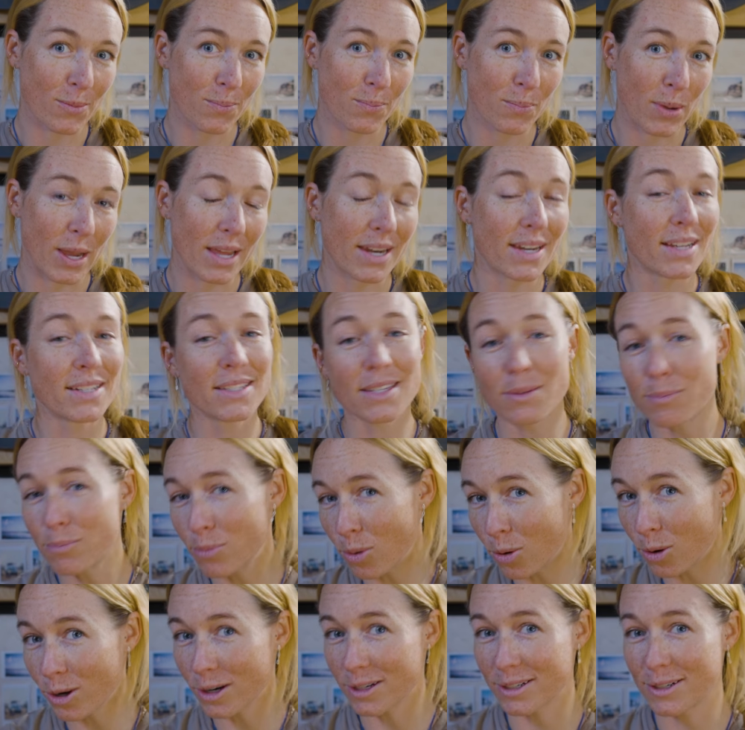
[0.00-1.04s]
but it's
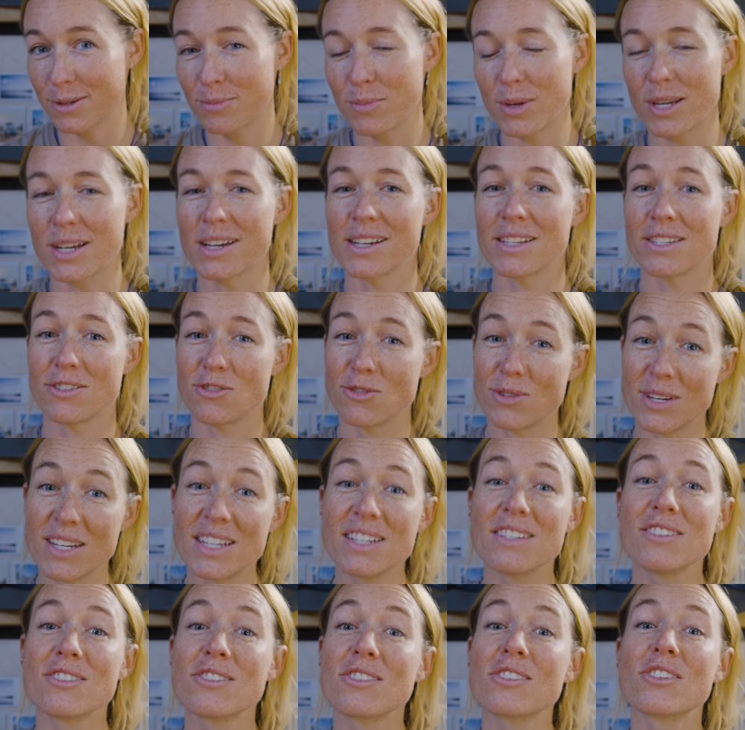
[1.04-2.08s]
important because you need
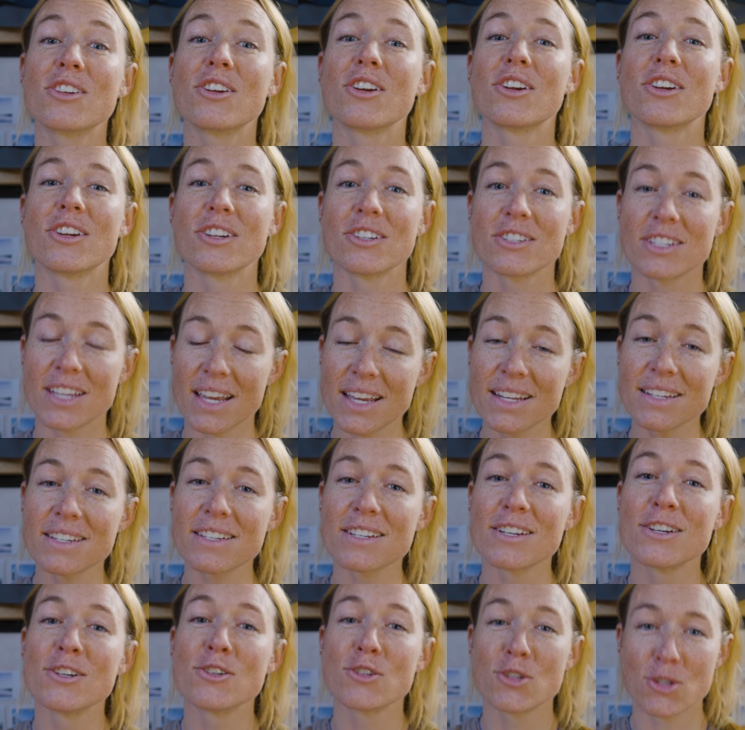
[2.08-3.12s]
to secure your tent
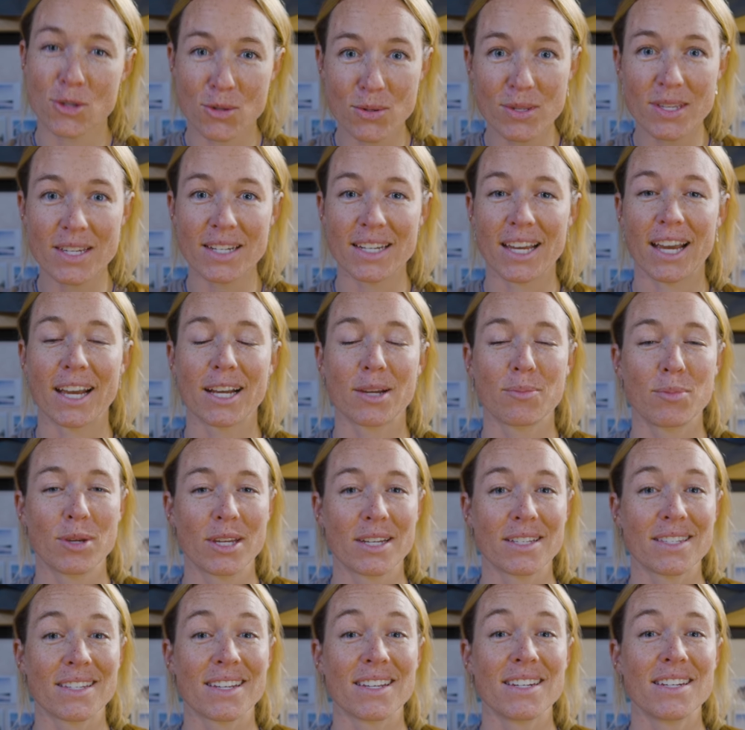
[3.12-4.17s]
to the deck
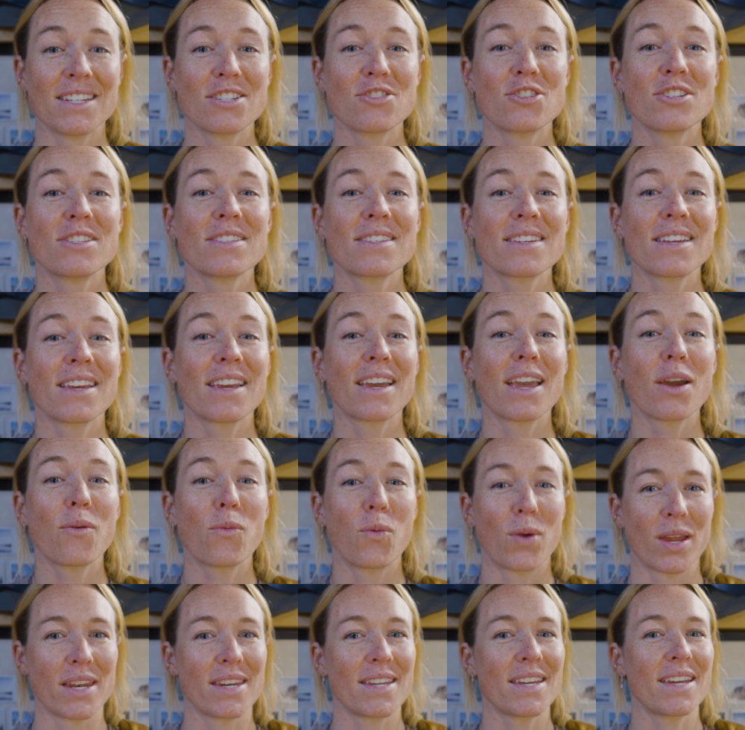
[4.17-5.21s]
because conditions can get
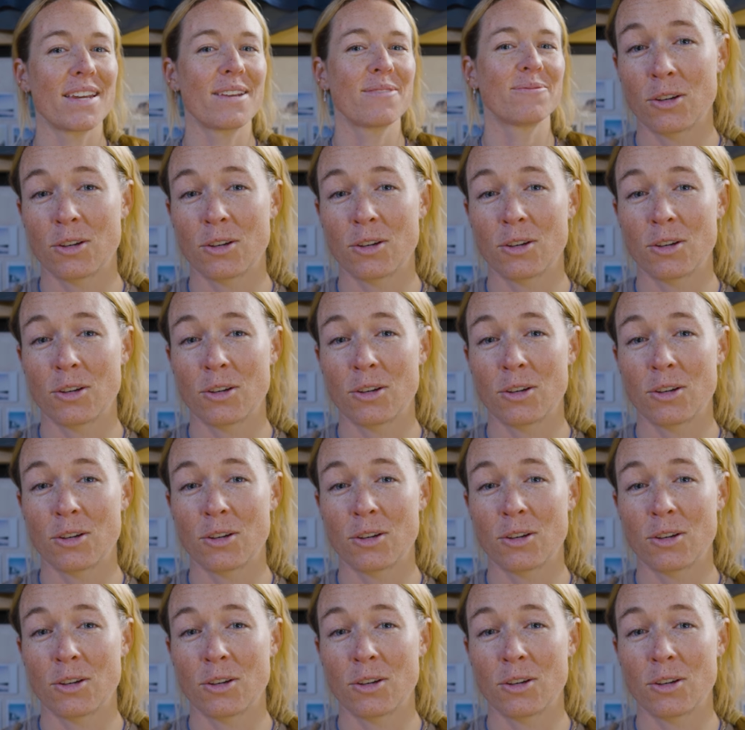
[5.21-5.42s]
windy.